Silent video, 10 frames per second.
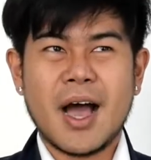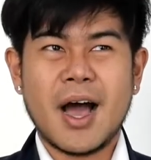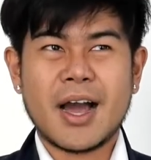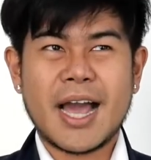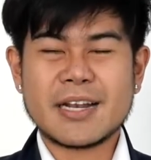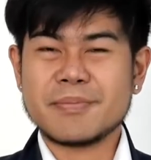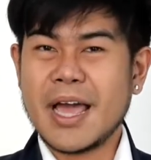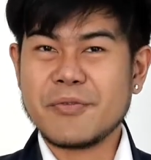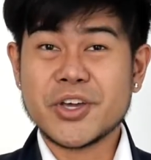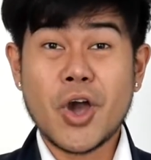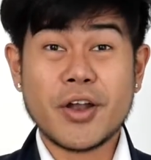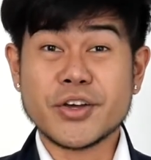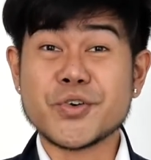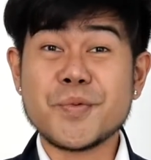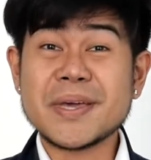Kind of like we call
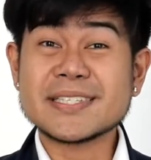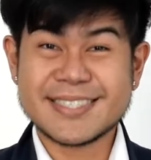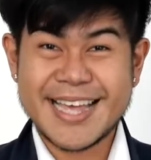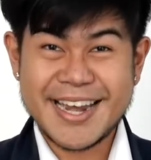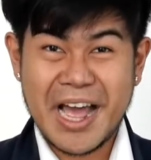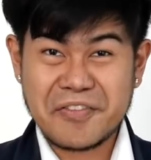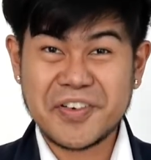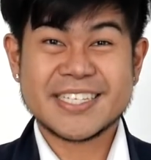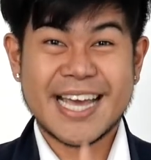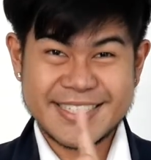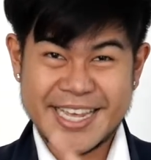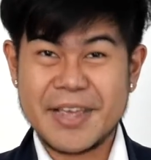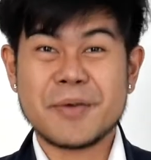the grooming standard for that day,